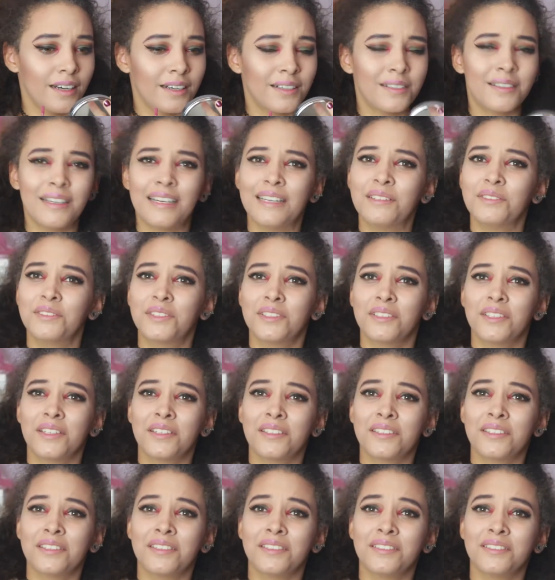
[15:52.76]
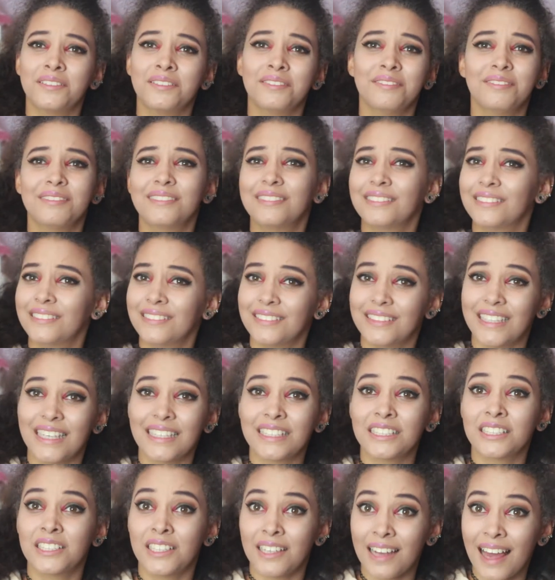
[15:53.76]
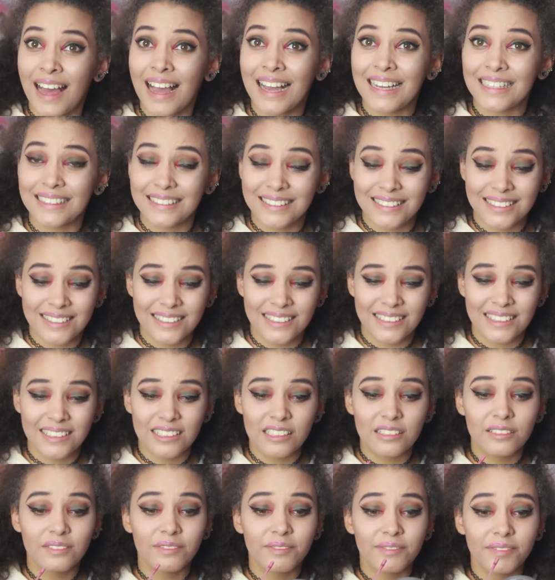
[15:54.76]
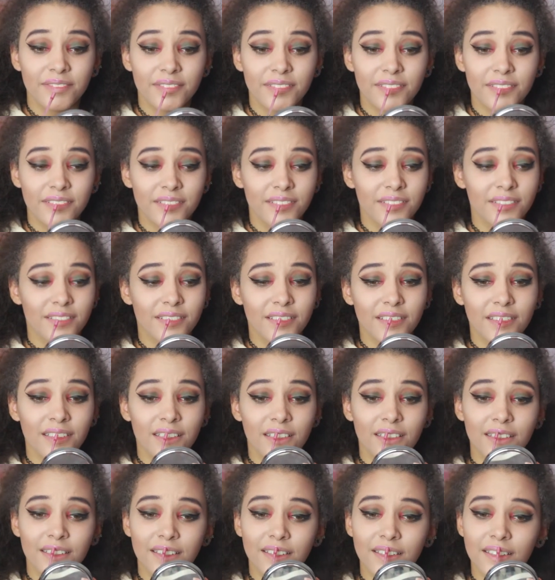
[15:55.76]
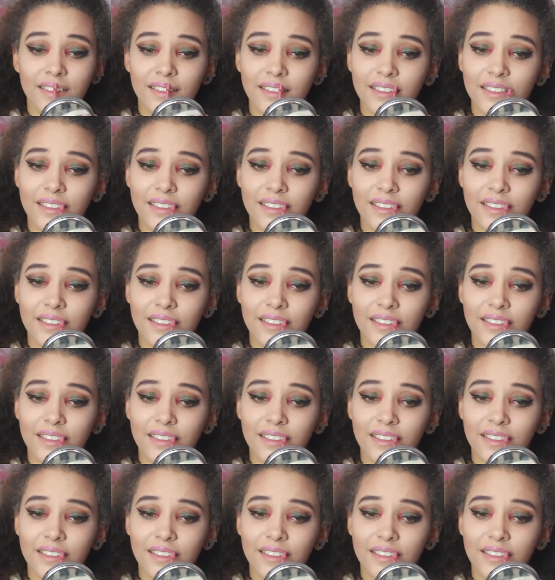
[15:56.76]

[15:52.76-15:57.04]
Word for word: Oh, hell to no though. That's light. A J Potter